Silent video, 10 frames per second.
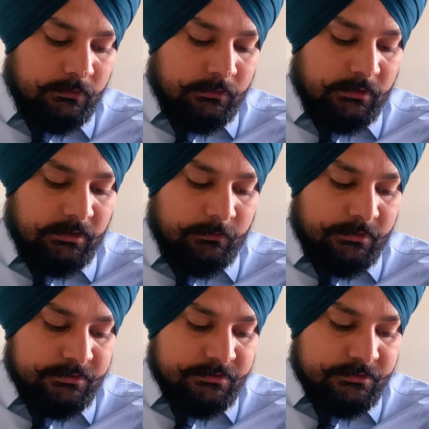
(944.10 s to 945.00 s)
curly
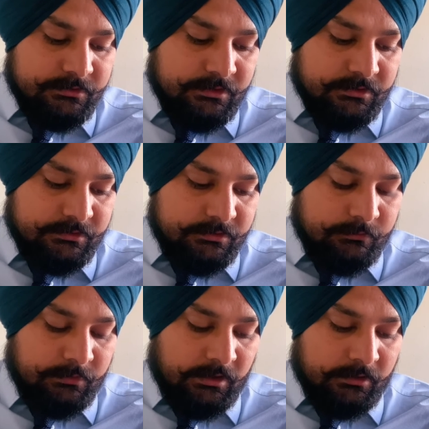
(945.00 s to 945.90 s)
braces 6
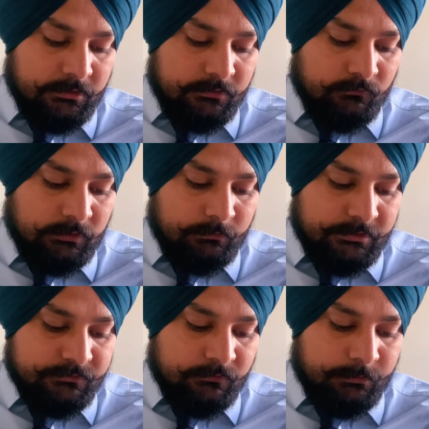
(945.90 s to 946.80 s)
bracket 1
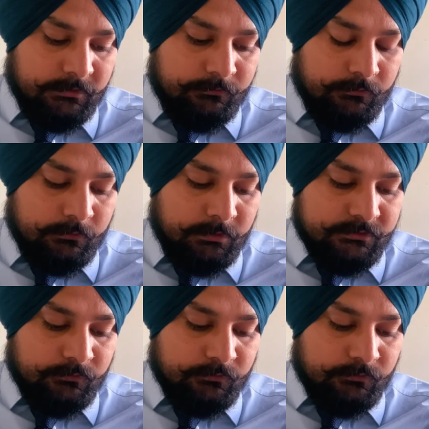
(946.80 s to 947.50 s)
plus 1 by 4 plus